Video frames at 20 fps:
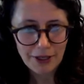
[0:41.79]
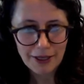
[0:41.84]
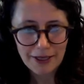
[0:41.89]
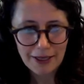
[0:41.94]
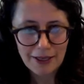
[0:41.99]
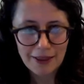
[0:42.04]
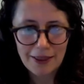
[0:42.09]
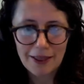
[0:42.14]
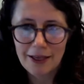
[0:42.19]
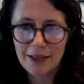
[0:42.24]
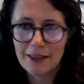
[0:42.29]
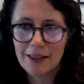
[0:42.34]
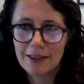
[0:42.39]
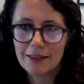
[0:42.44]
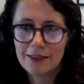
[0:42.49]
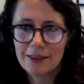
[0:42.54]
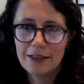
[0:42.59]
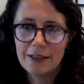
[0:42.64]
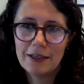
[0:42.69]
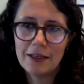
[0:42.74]
And I think
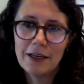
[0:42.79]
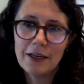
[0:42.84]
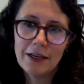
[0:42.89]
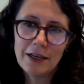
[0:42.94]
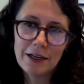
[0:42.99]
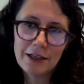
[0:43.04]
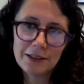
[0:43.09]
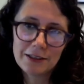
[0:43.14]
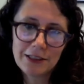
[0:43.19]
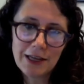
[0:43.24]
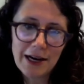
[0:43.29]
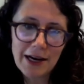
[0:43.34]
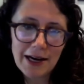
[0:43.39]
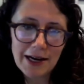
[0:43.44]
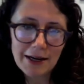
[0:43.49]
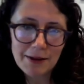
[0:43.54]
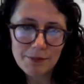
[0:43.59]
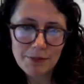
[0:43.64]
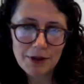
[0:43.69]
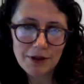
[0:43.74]
that the
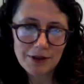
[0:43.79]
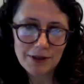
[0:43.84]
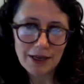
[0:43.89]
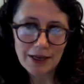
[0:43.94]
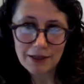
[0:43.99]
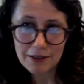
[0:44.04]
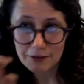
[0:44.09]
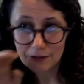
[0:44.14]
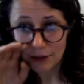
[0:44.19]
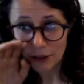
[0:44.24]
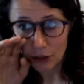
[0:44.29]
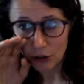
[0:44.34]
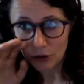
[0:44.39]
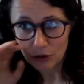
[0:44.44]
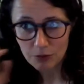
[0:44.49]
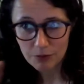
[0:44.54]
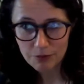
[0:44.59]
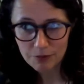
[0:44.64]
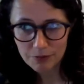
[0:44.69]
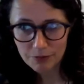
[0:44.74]
time that, you
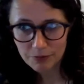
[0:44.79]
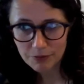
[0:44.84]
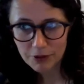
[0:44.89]
know,